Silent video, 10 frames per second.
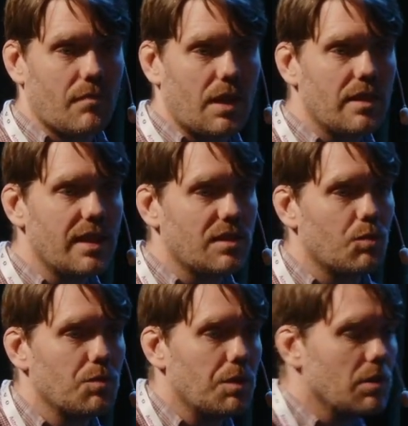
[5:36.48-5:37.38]
And that's
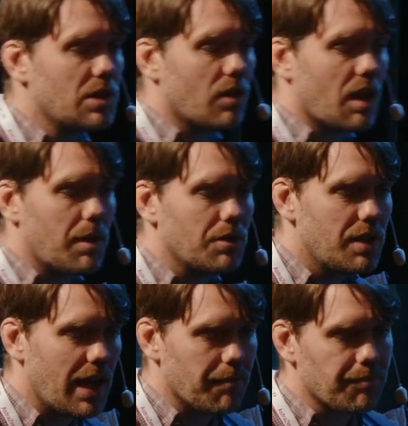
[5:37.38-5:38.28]
what we will talk about
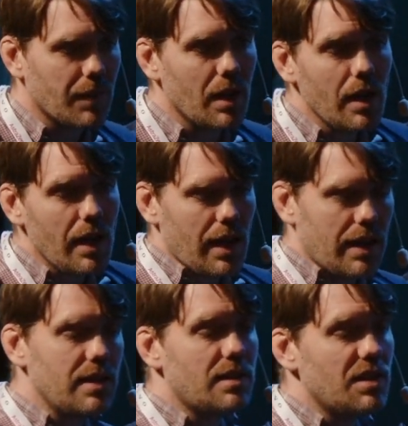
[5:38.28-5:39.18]
today.
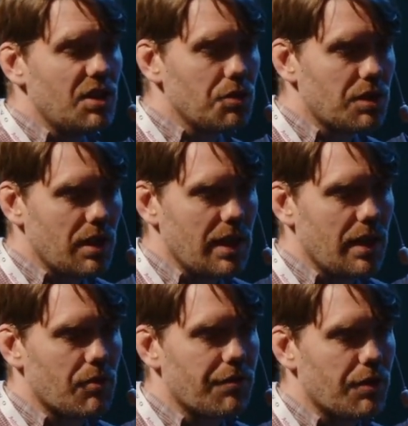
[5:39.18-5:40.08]
And this is
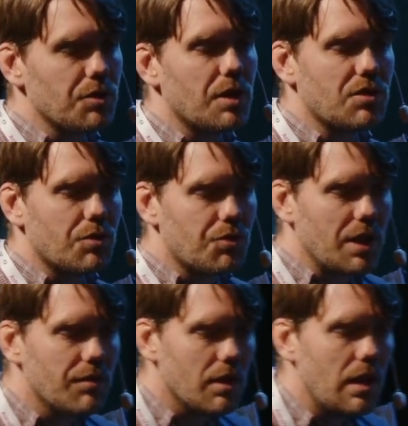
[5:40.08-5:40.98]
usually referred to as
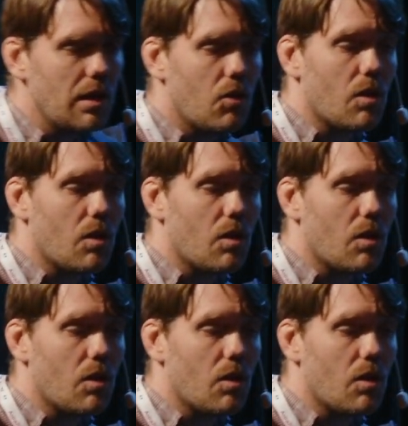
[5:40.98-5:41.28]
retrieval